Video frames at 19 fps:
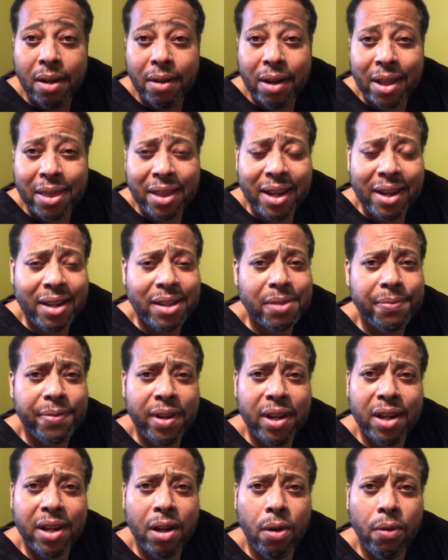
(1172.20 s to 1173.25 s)
I think it's
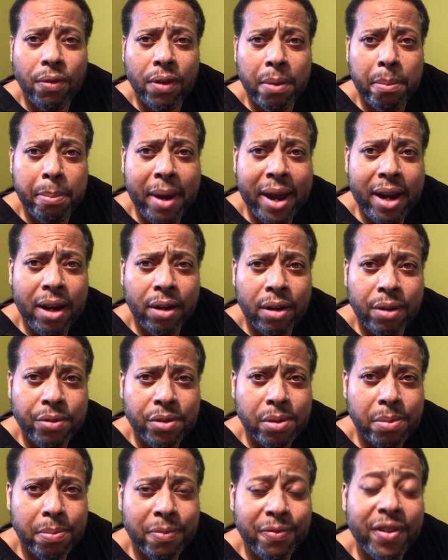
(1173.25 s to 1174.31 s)
Villanova and Baylor.
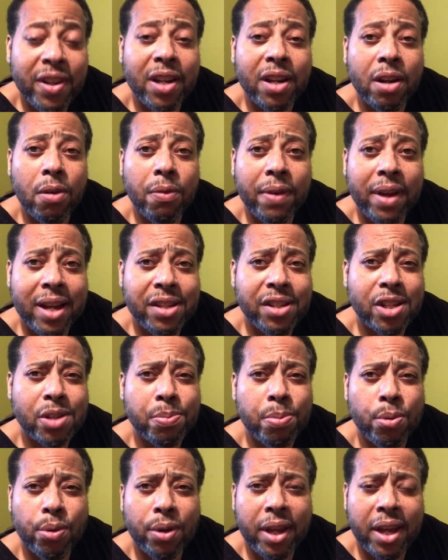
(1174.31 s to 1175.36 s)
Villanova had
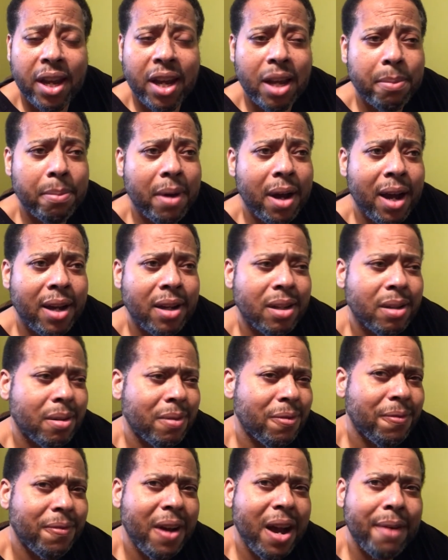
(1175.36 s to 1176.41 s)
just pulled ahead by
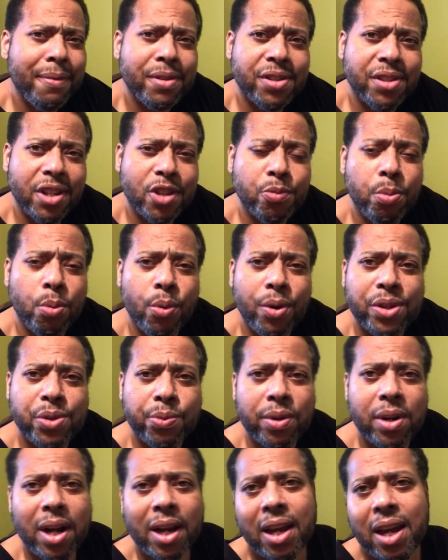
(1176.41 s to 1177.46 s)
five or six points
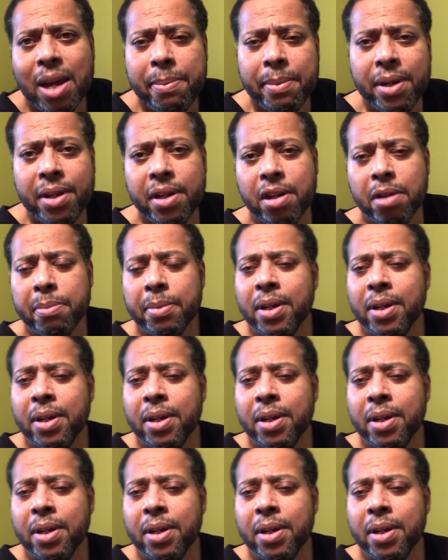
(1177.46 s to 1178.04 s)
when I came in here.